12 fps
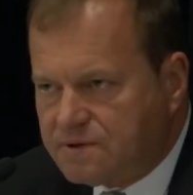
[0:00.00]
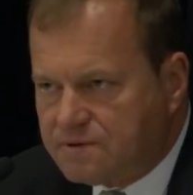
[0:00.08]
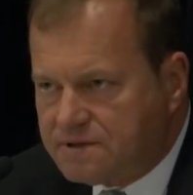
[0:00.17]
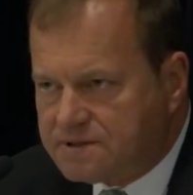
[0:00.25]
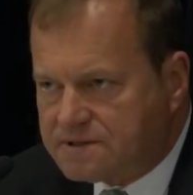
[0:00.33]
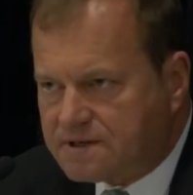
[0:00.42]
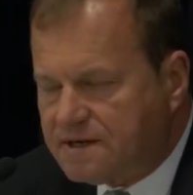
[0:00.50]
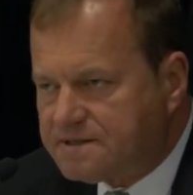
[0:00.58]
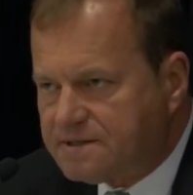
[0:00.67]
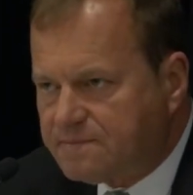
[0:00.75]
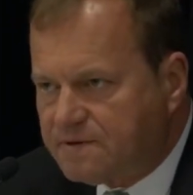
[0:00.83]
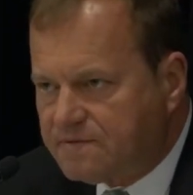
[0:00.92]
this
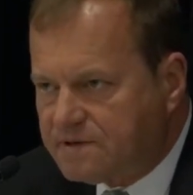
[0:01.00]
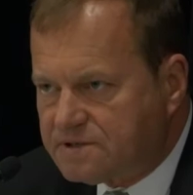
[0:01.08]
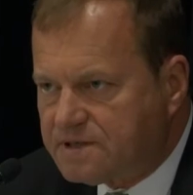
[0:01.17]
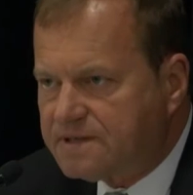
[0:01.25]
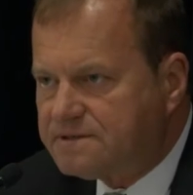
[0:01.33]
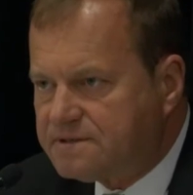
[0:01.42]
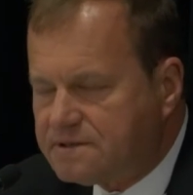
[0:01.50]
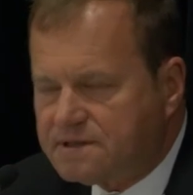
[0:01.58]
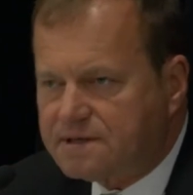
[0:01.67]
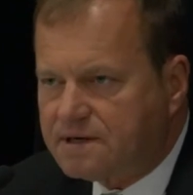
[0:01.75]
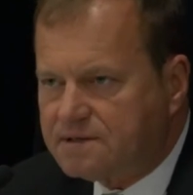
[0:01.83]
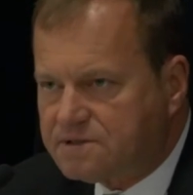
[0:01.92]
concept of the change
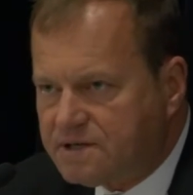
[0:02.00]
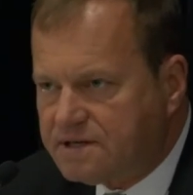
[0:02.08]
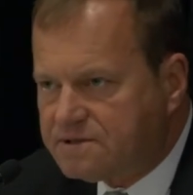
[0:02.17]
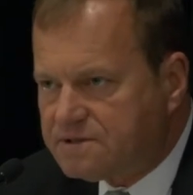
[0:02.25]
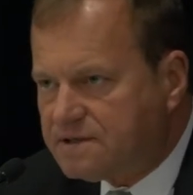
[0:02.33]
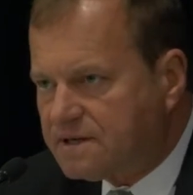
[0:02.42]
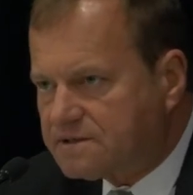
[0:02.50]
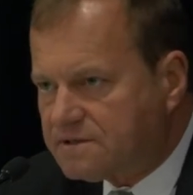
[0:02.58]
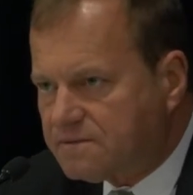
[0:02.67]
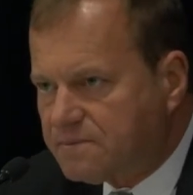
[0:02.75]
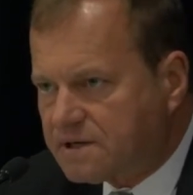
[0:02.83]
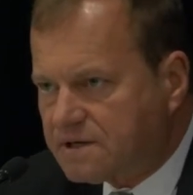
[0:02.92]
detection,
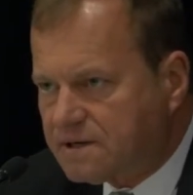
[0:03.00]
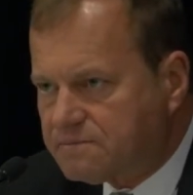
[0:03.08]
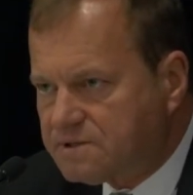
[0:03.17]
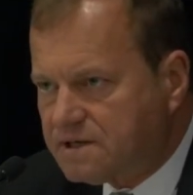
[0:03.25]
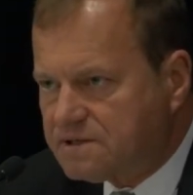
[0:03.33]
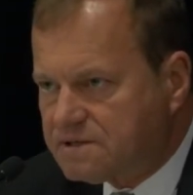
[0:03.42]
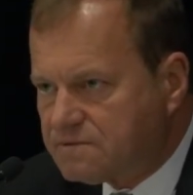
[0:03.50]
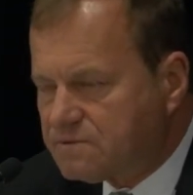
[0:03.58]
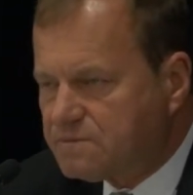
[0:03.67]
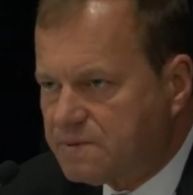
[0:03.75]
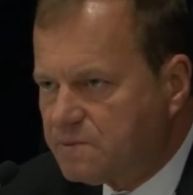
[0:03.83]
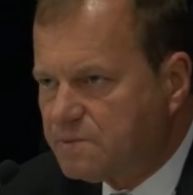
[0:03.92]
of picking up changes when
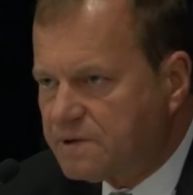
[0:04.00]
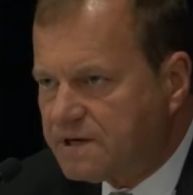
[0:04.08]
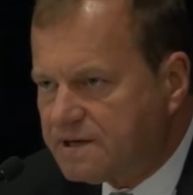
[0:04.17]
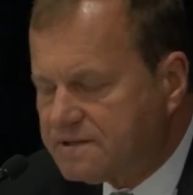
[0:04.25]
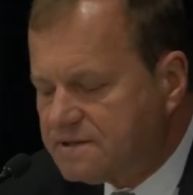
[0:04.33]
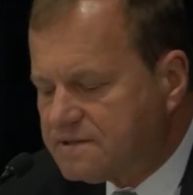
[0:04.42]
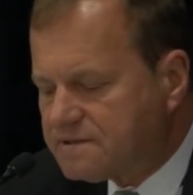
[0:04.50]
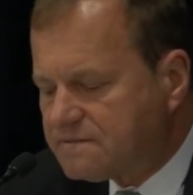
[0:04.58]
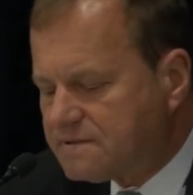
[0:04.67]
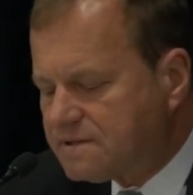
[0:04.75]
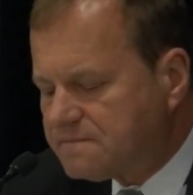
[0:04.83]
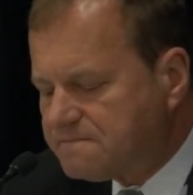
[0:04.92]
people put IDs in the
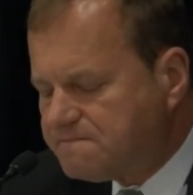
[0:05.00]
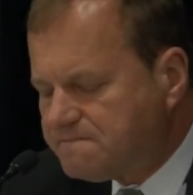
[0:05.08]
road.